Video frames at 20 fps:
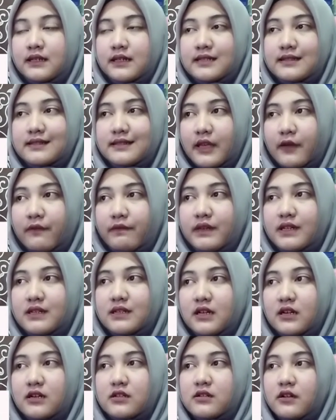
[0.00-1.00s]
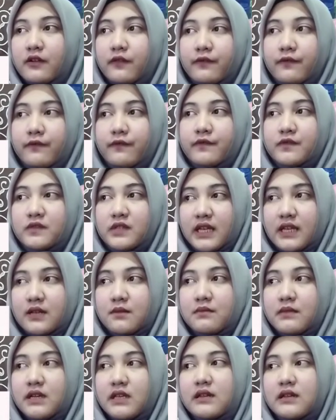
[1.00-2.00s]
7 out of
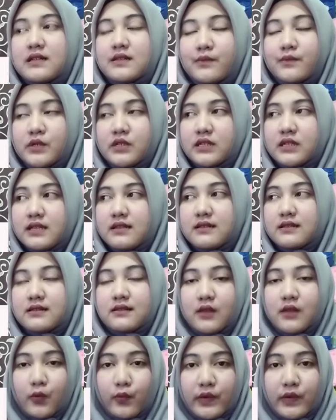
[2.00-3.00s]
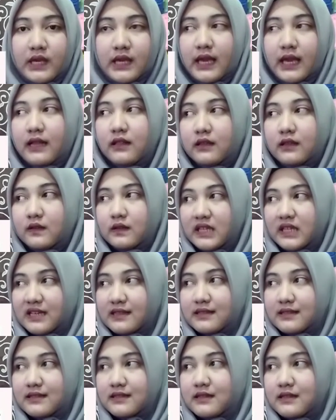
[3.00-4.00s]
10 my respondents knowing
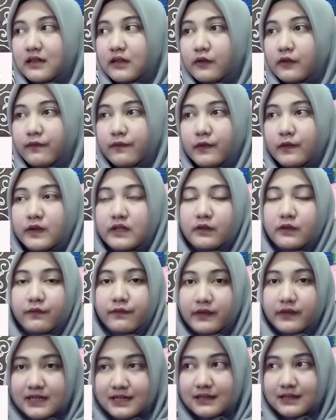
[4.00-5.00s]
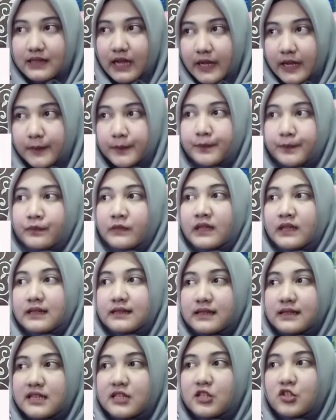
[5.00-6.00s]
e-learning for the first time,
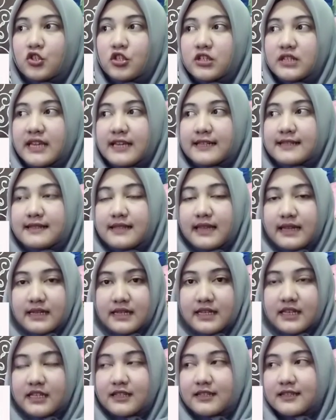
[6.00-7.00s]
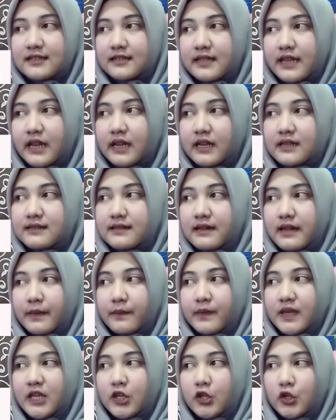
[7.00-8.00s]
since they study in State
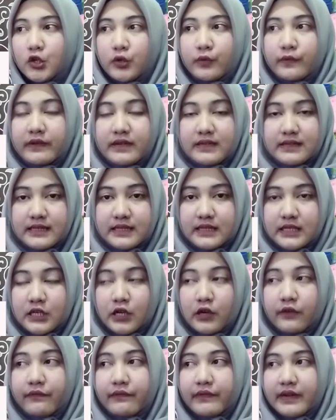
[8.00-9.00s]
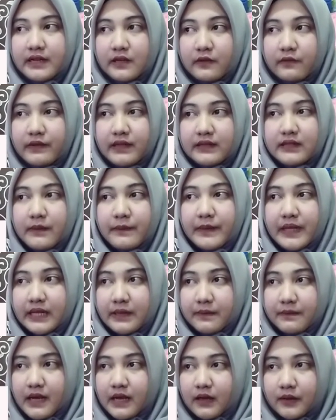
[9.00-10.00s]
Islamic University of Raden Fatah
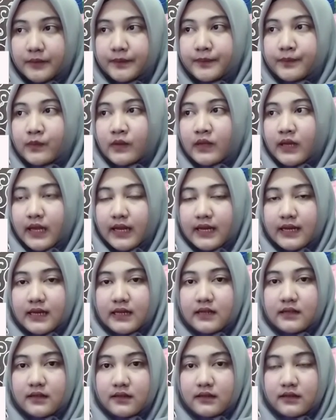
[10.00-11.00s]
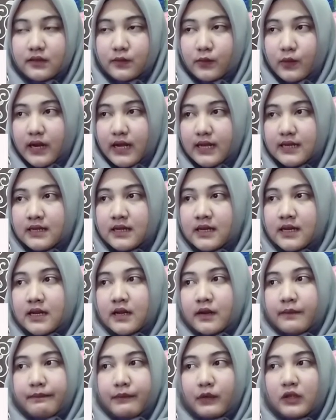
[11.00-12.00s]
Palembang. And then the third one,
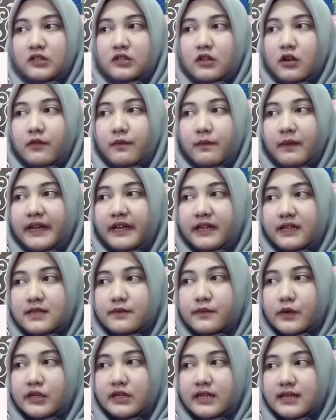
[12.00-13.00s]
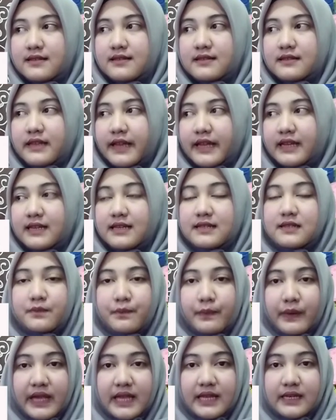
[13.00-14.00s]
most of my respondents can
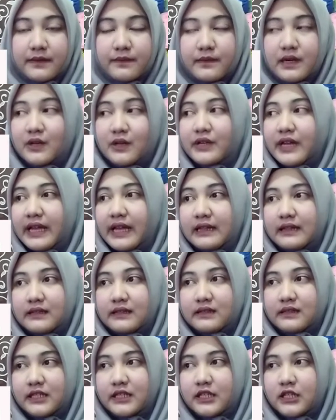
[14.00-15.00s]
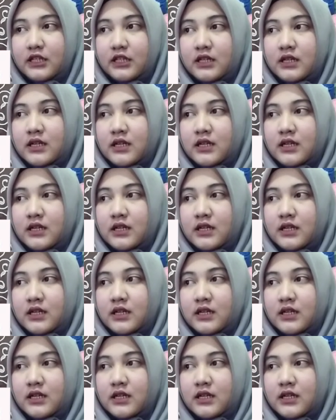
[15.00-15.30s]
explain about e-learning,